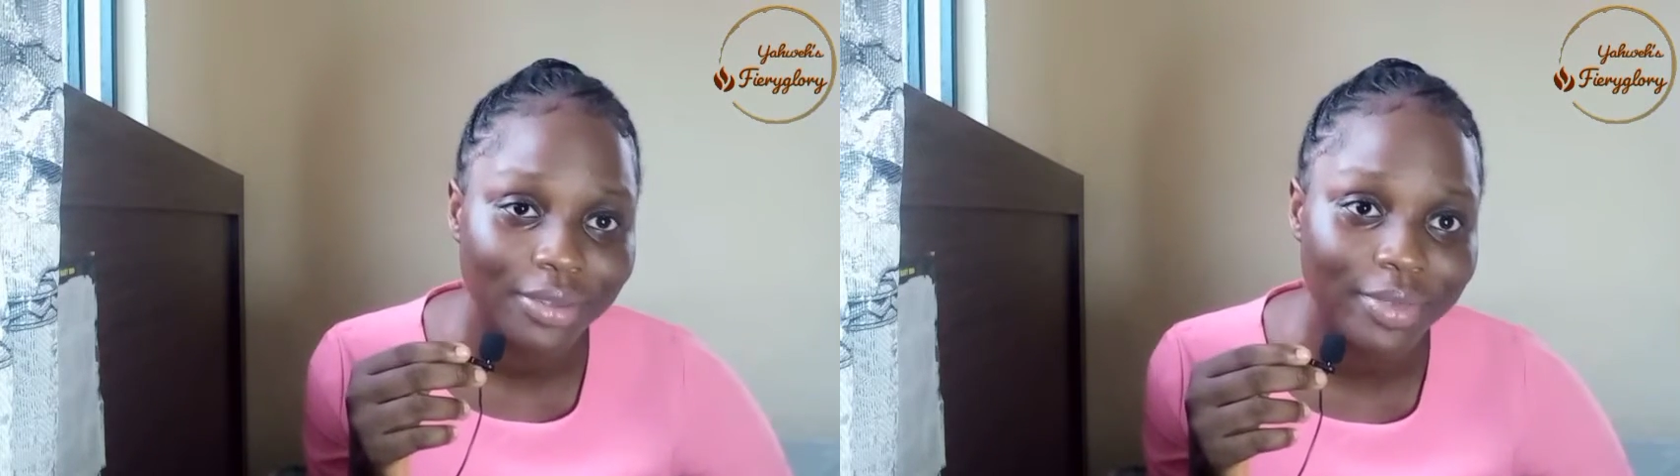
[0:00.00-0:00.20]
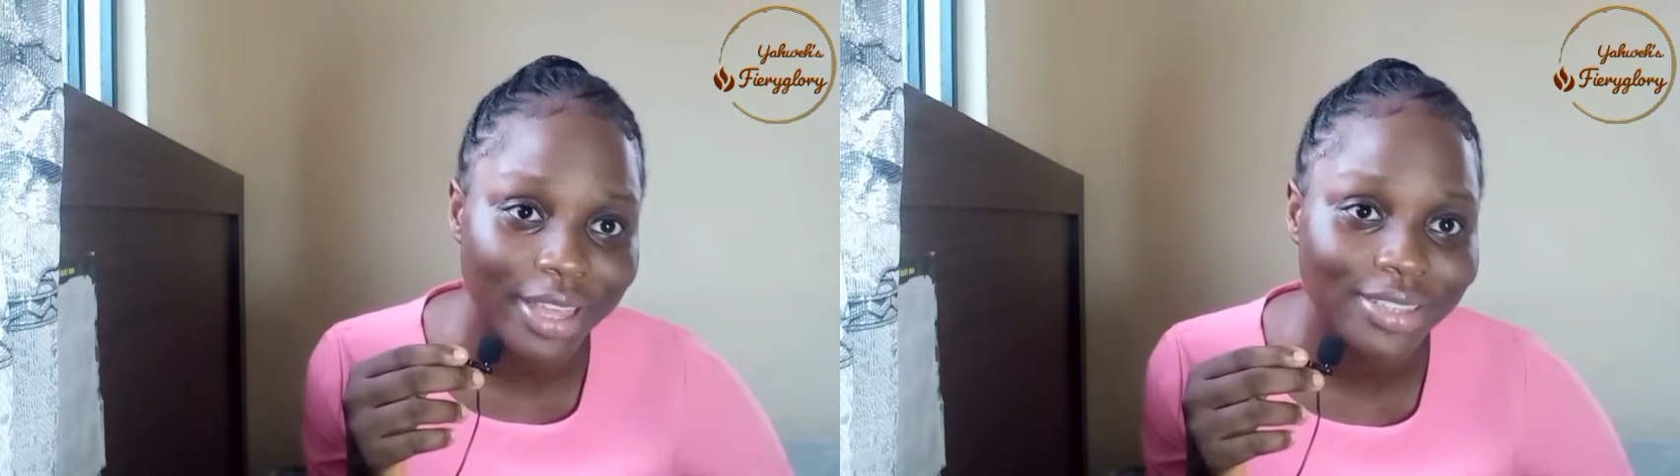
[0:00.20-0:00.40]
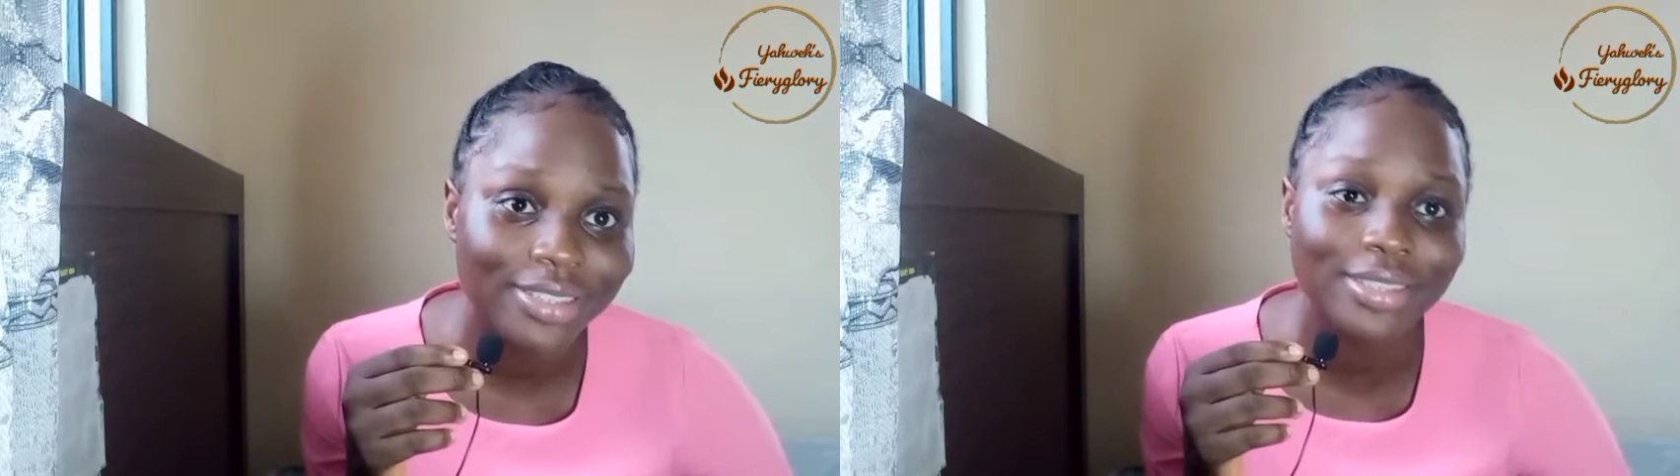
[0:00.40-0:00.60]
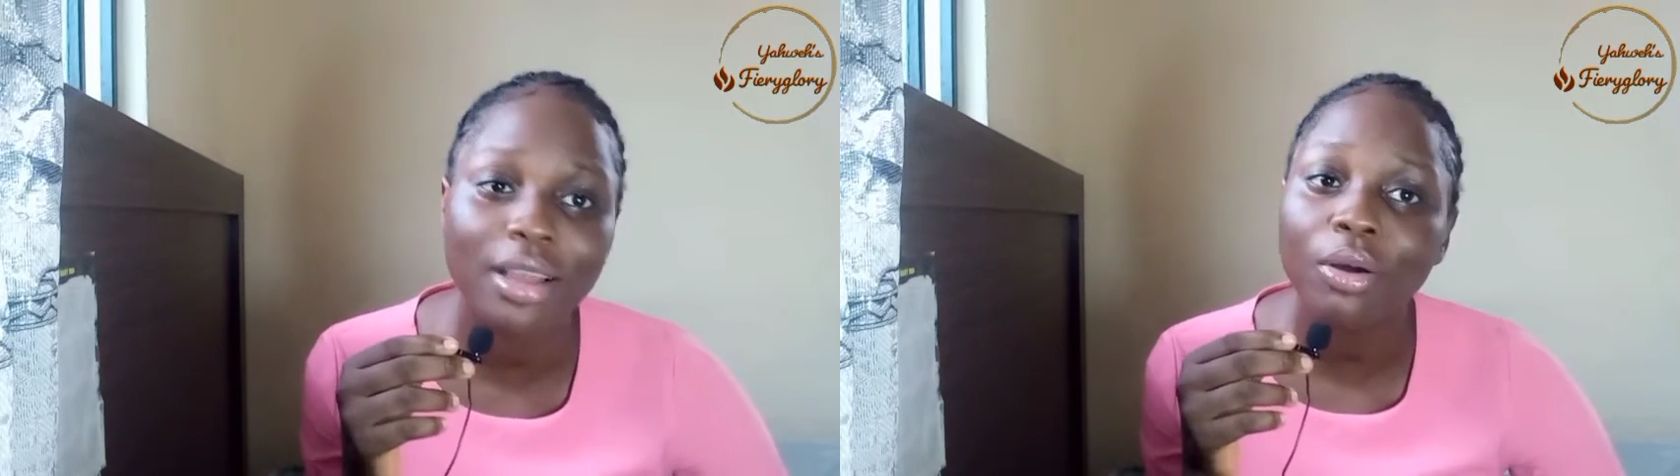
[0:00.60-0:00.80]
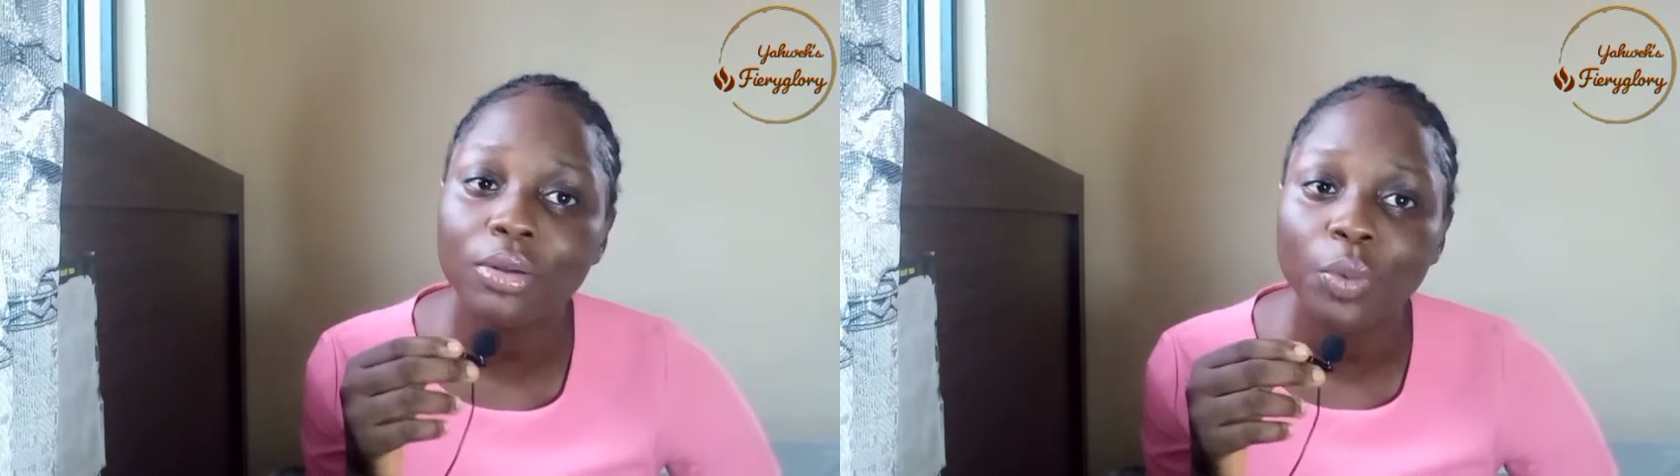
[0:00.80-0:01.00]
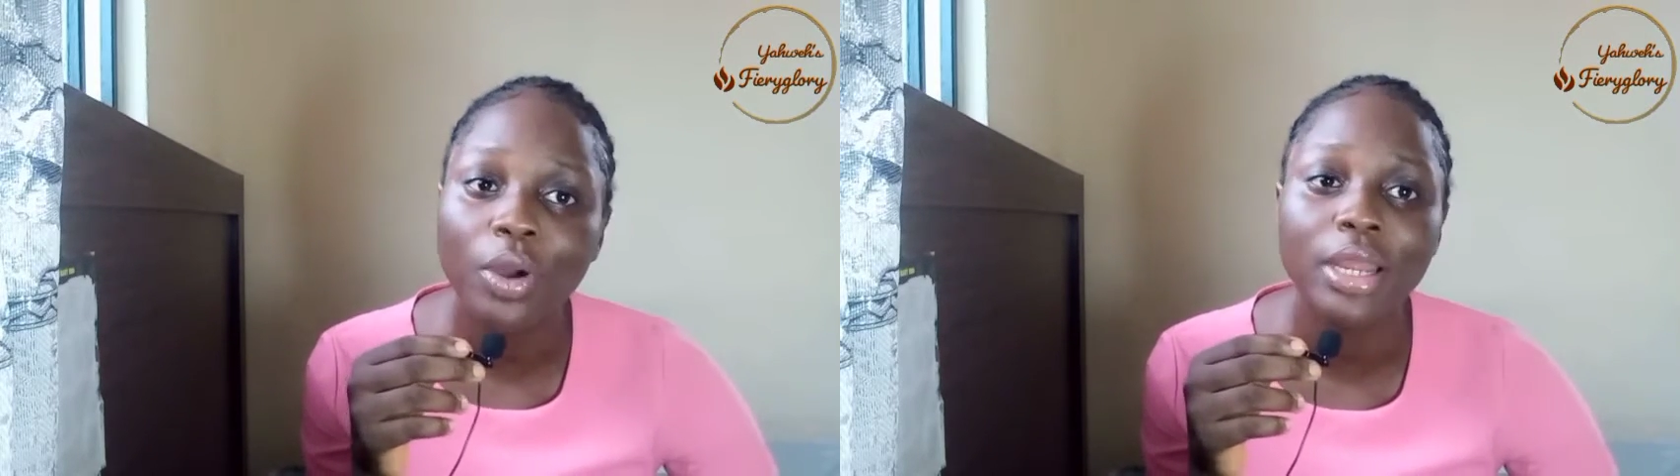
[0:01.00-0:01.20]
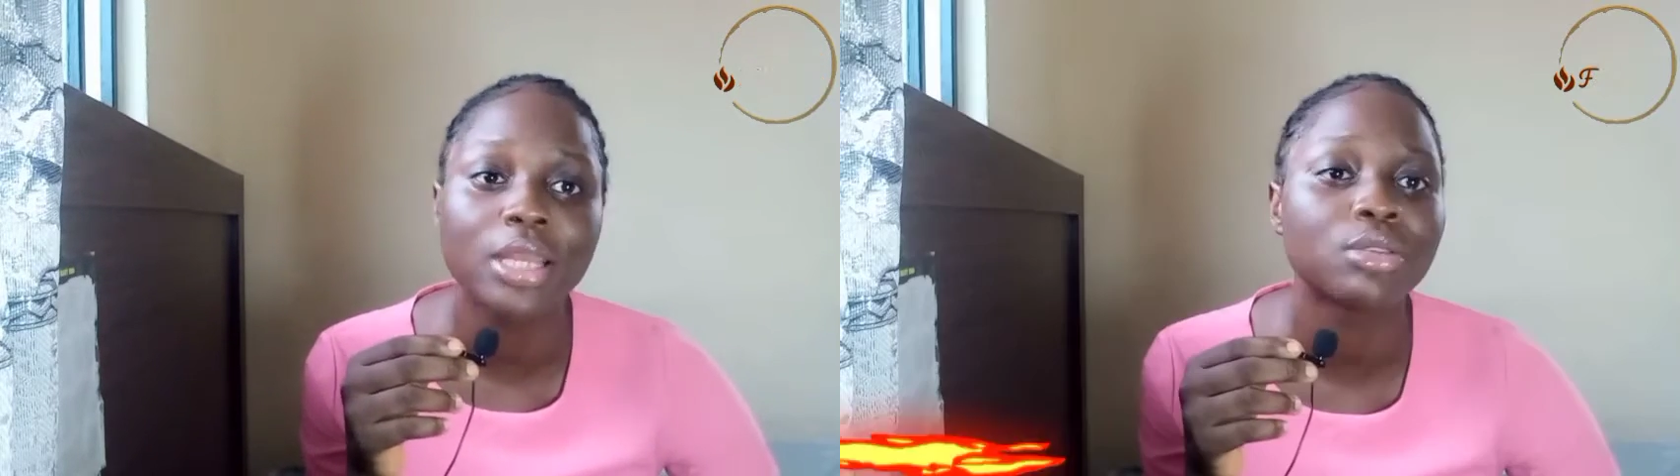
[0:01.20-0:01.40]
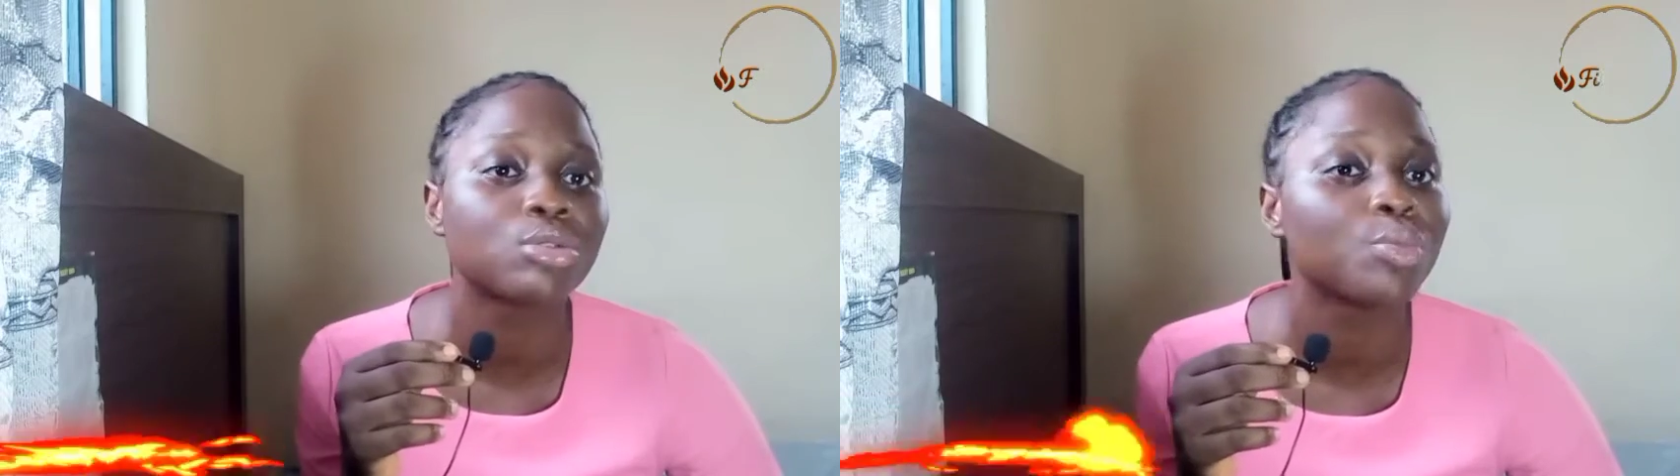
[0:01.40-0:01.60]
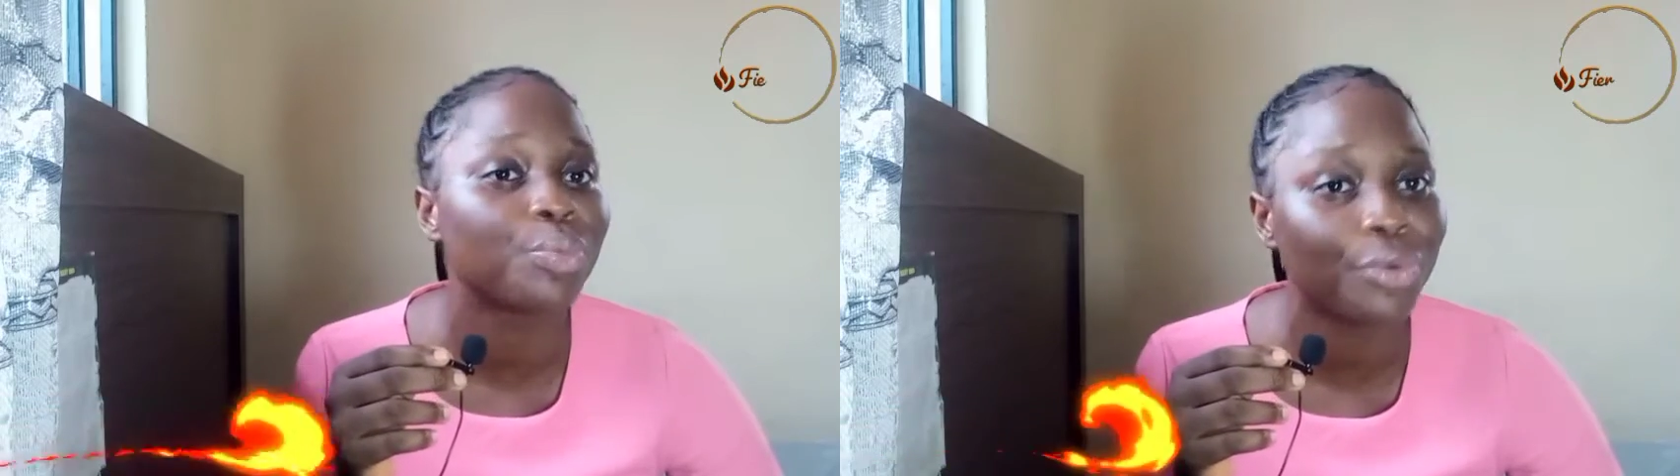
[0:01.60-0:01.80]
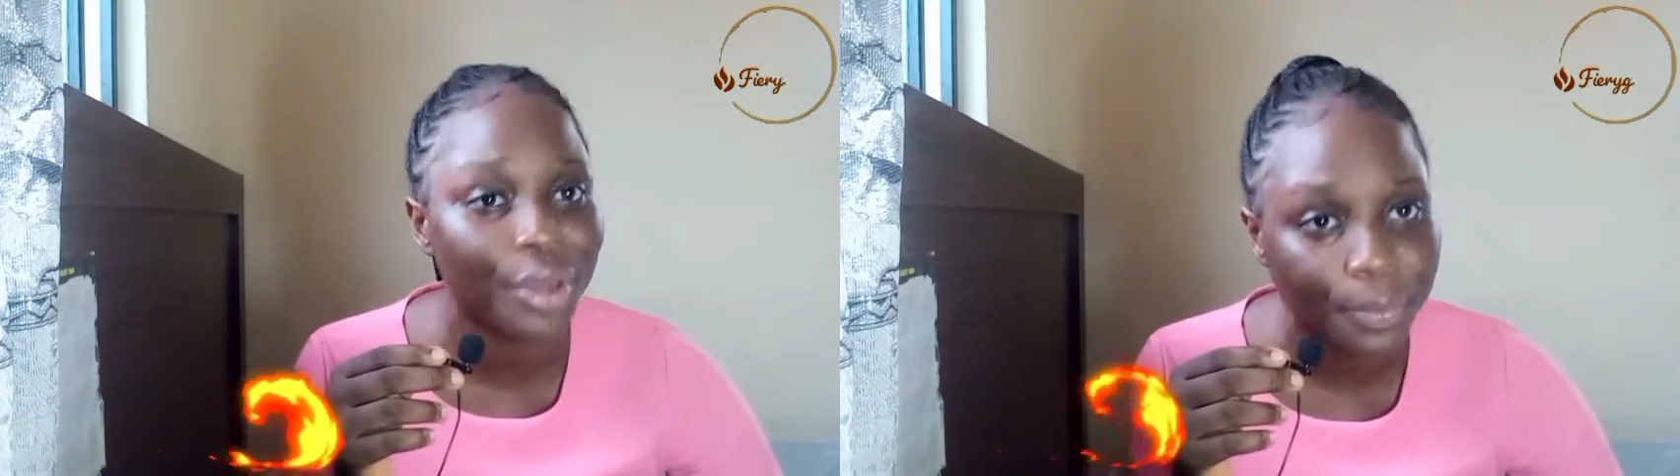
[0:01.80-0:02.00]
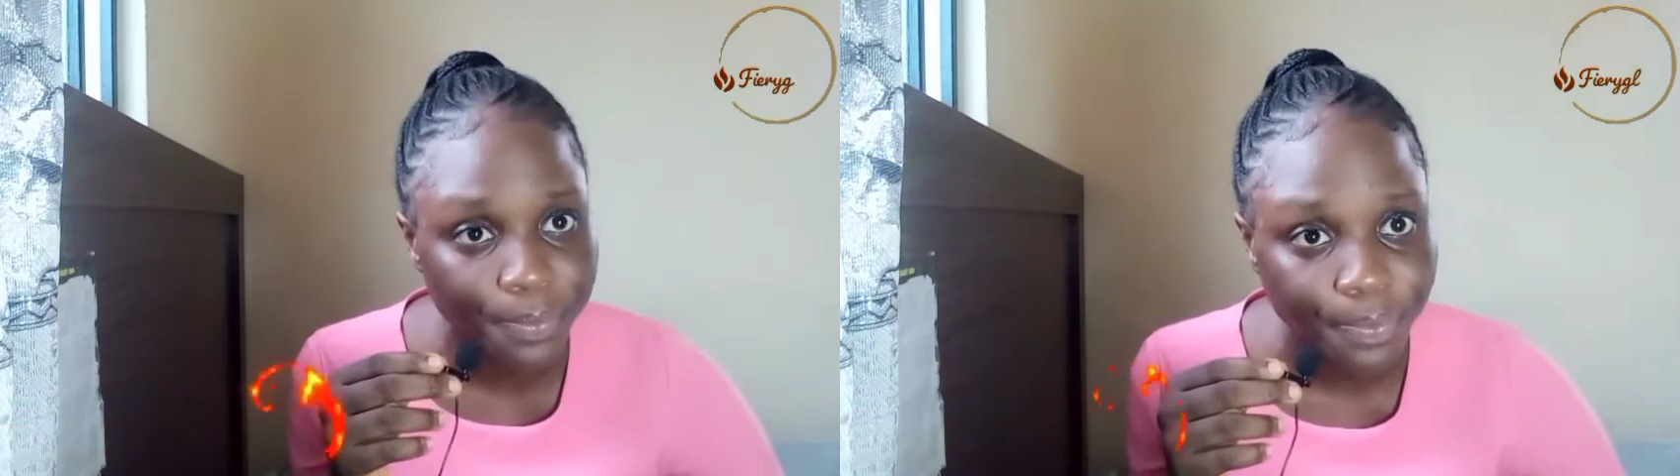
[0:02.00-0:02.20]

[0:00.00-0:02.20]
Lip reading: Yes. The second one is to pray.